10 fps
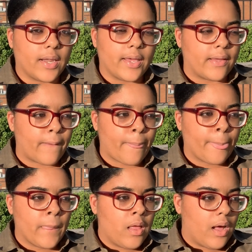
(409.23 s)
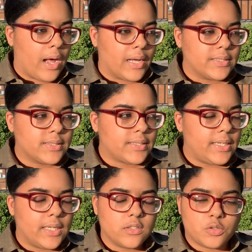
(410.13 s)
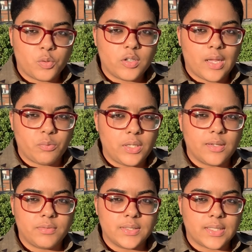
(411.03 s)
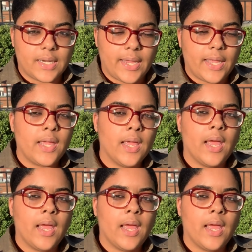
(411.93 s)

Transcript: Like, honestly, in this world that we live in today,